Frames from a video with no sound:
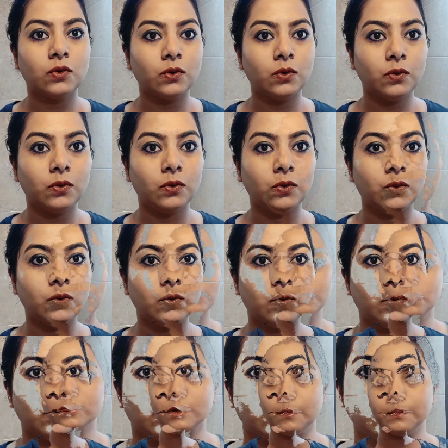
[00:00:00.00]
So this, I'm
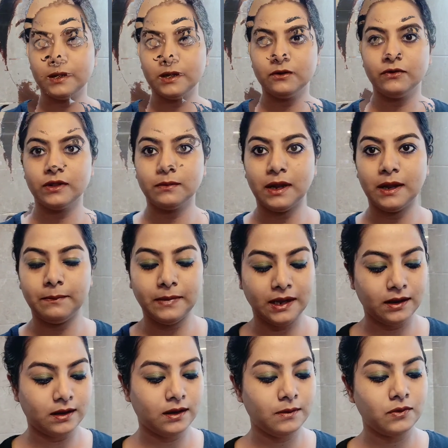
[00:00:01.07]
almost complete with
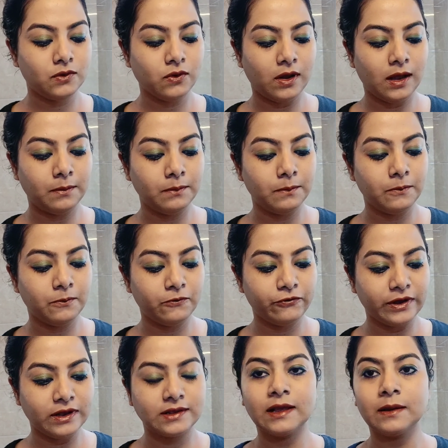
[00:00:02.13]
my makeup, so
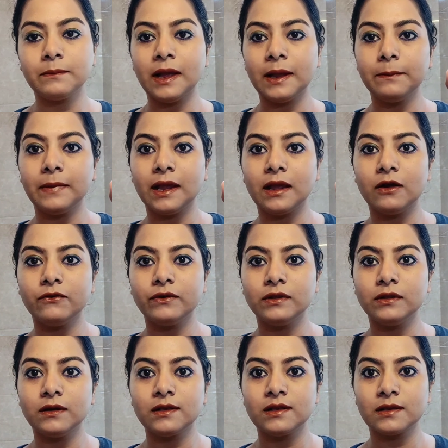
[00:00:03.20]
I'm fixing my
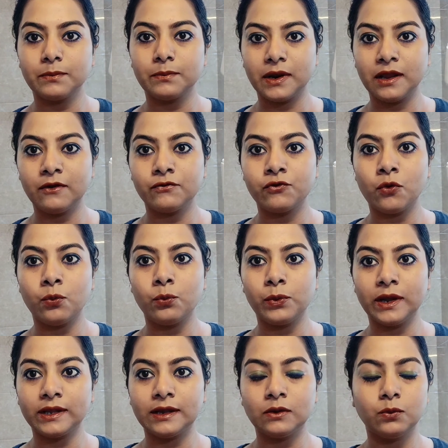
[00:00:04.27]
makeup with the spray
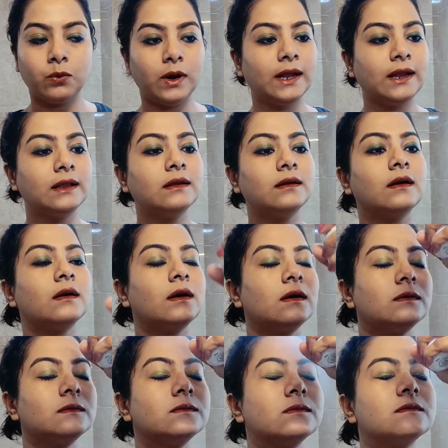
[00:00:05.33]
from Wet n Wild.